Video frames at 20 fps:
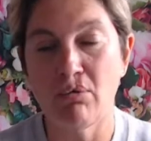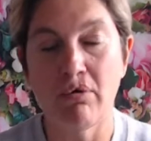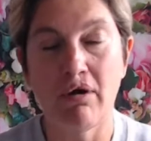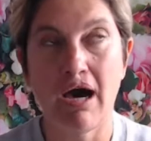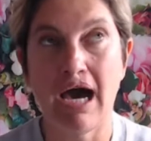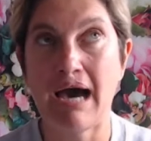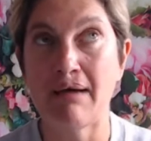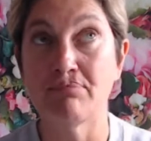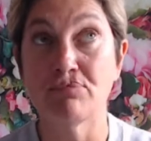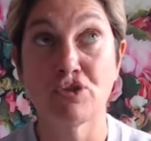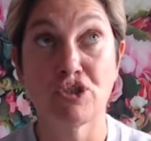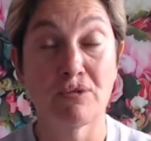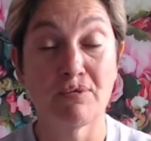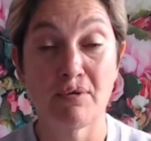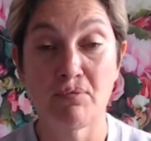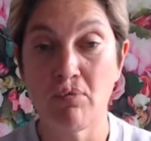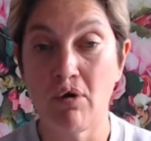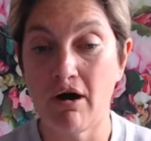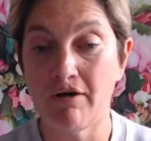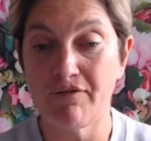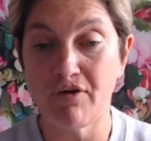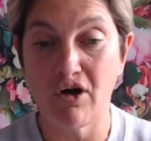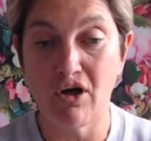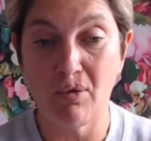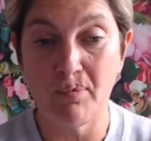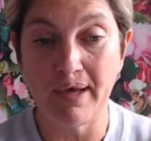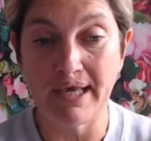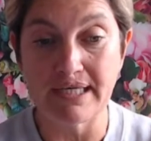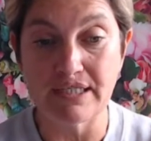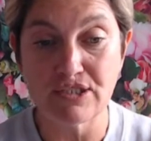I'm doing what I've
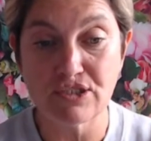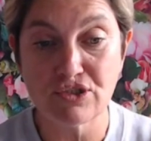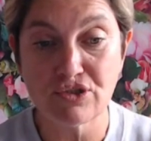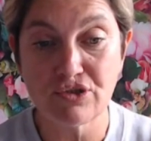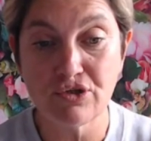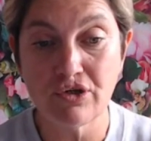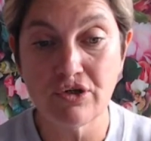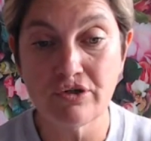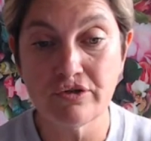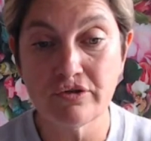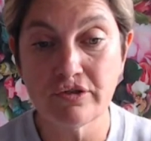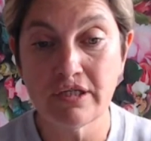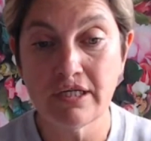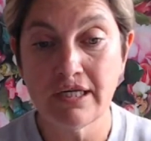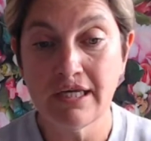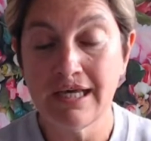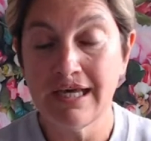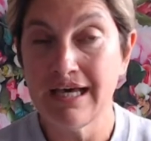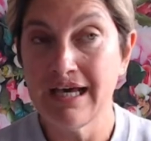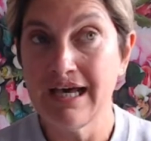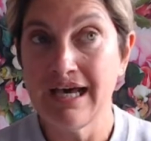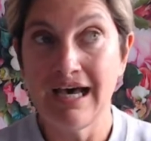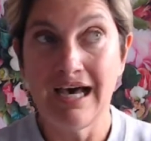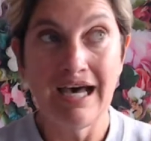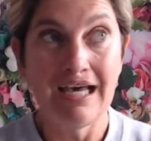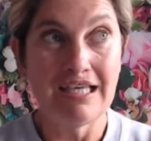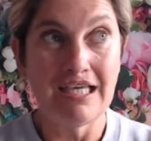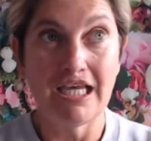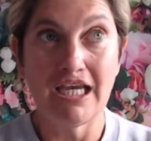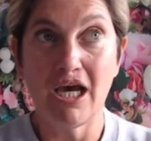always done,
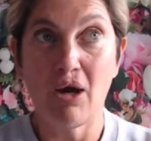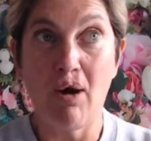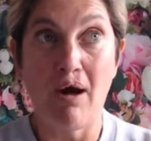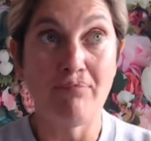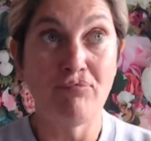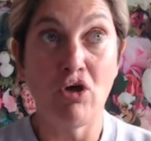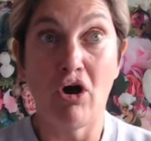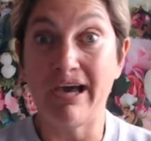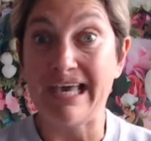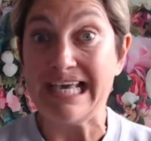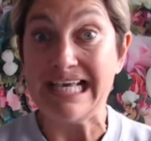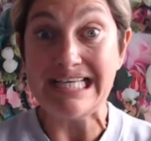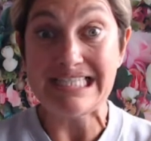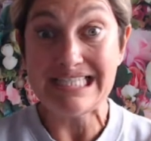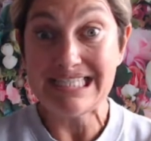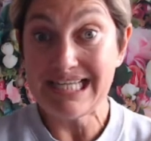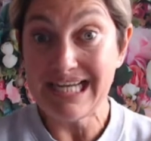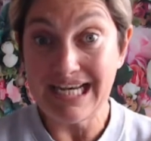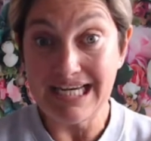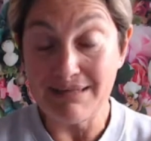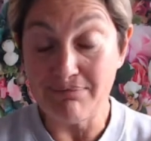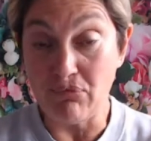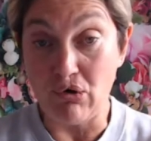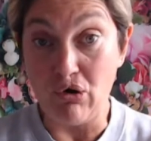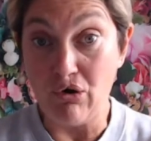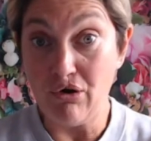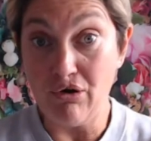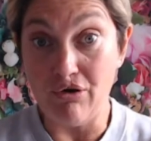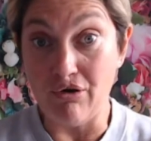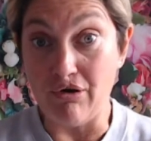I'm not eating any
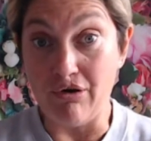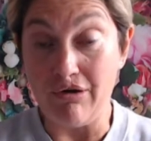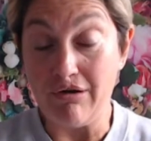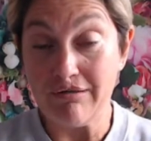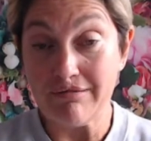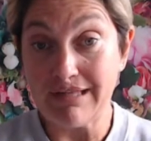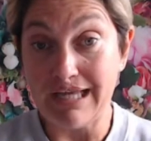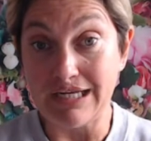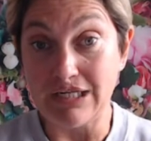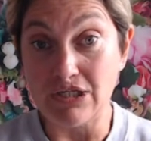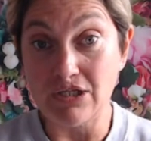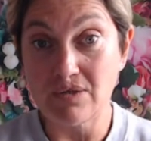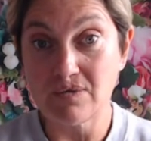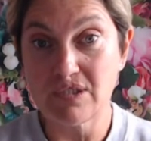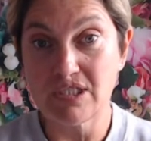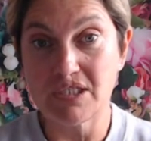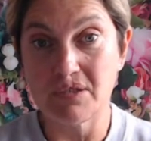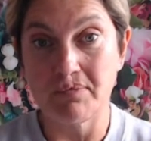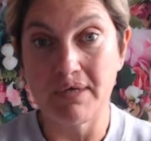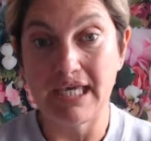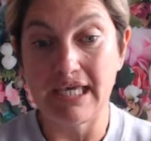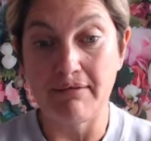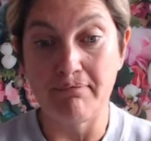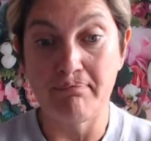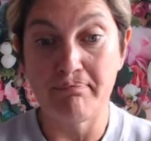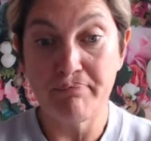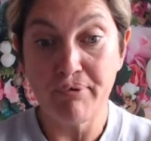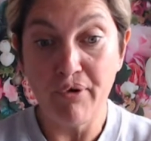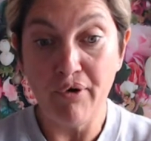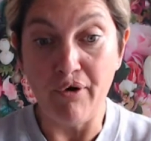more than I used to eat,
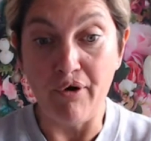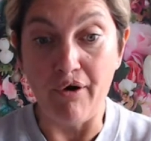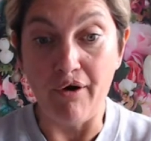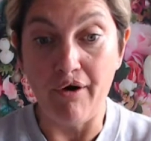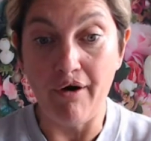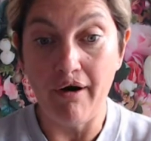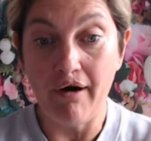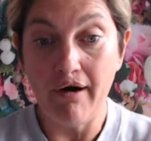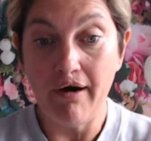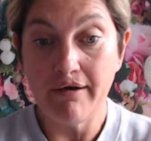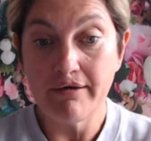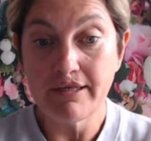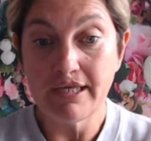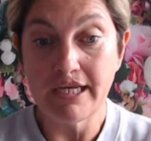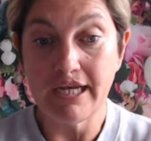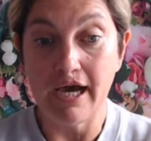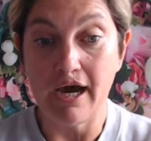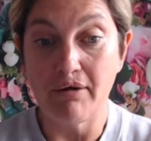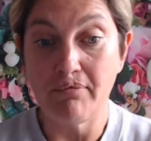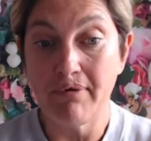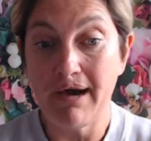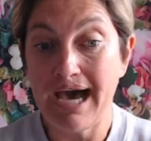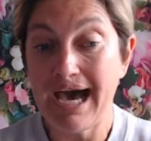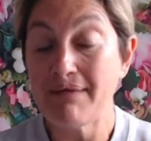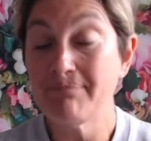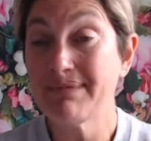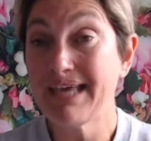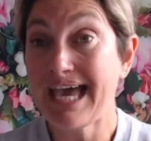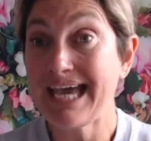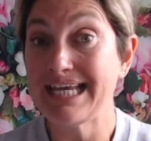but, I'm
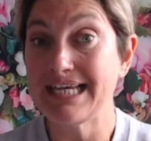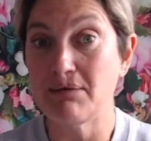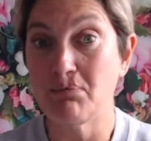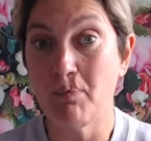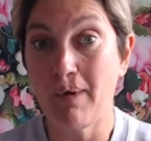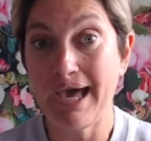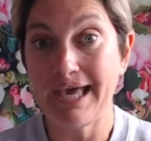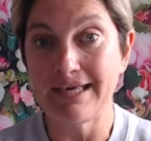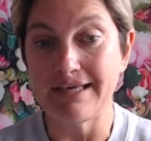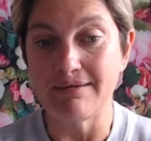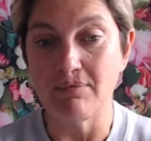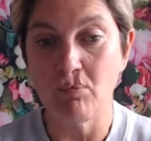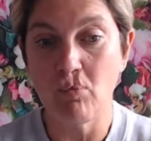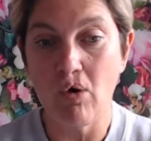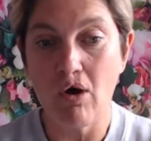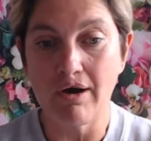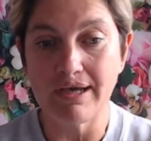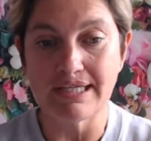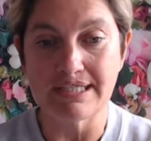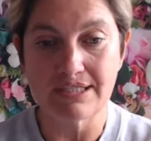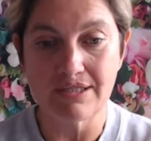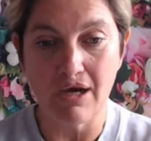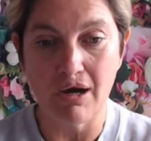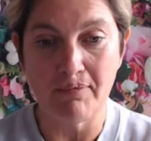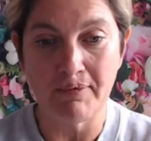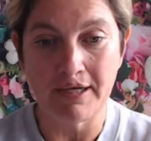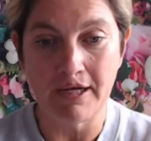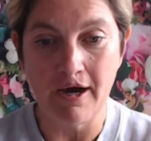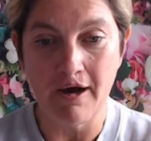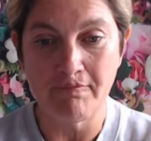gaining weight. What is
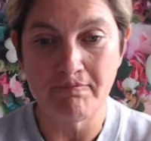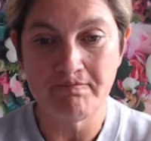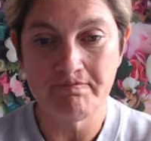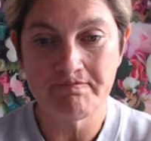going on?